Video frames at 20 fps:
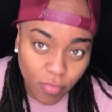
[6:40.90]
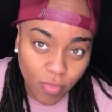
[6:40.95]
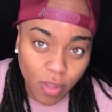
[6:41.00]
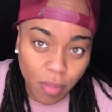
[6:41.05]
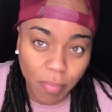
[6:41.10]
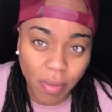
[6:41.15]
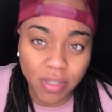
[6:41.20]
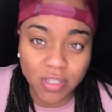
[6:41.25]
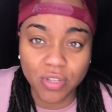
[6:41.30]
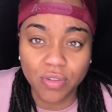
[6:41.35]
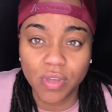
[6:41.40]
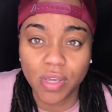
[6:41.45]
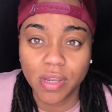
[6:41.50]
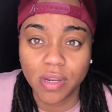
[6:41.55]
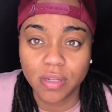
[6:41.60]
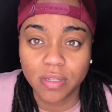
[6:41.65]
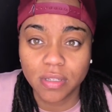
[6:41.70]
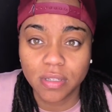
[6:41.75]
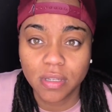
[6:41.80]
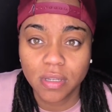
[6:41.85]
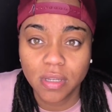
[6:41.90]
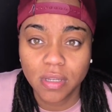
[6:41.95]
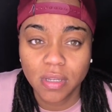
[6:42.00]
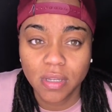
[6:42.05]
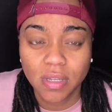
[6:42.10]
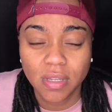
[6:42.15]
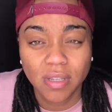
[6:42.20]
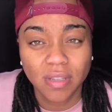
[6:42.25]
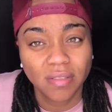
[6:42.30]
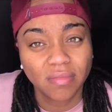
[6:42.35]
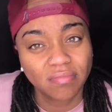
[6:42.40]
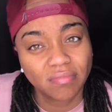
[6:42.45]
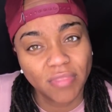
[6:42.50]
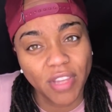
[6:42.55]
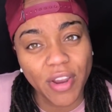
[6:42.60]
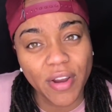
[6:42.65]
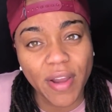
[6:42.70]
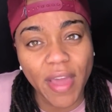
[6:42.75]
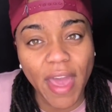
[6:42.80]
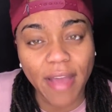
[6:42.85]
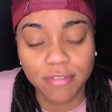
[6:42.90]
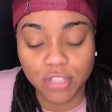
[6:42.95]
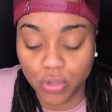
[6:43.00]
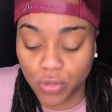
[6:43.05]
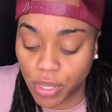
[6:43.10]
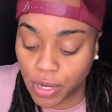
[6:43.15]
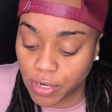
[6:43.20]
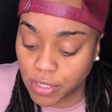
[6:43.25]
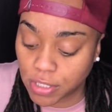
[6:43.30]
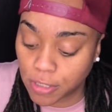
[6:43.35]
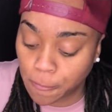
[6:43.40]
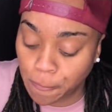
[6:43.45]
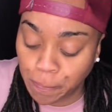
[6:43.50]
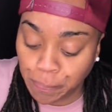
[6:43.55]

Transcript: About 2 years. 1.5 years, 2 years.